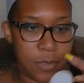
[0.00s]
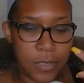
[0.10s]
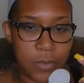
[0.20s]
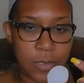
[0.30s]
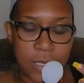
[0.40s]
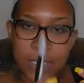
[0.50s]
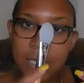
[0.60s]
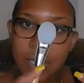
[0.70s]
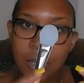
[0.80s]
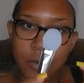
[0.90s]
So it's like
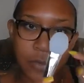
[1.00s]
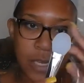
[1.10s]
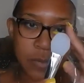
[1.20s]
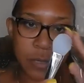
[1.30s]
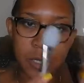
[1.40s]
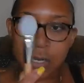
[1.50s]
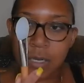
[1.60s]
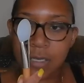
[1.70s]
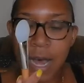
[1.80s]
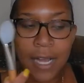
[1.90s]
silicone, so that's pretty good
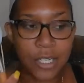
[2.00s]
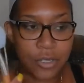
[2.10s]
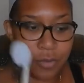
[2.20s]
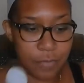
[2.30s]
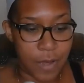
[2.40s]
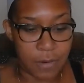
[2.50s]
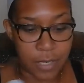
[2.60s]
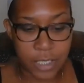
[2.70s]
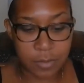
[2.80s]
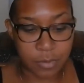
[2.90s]
because I just use a
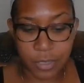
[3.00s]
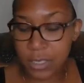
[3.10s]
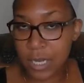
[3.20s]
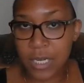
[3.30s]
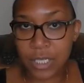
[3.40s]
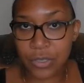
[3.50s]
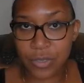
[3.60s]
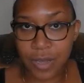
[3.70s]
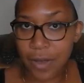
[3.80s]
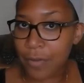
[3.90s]
foundation brush. So I just use
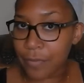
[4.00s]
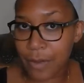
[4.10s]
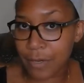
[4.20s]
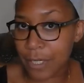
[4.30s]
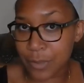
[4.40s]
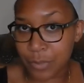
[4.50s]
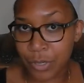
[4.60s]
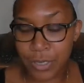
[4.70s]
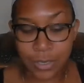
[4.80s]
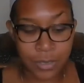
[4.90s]
the e.l.f. foundation
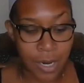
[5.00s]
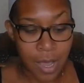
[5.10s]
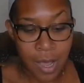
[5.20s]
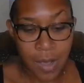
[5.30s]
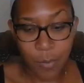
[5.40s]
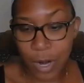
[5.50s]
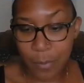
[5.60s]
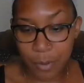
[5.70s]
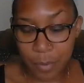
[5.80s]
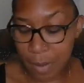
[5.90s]
brush when I
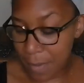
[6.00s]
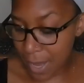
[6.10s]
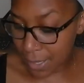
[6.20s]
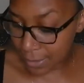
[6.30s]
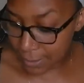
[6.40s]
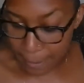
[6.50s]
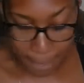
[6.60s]
put on my mask.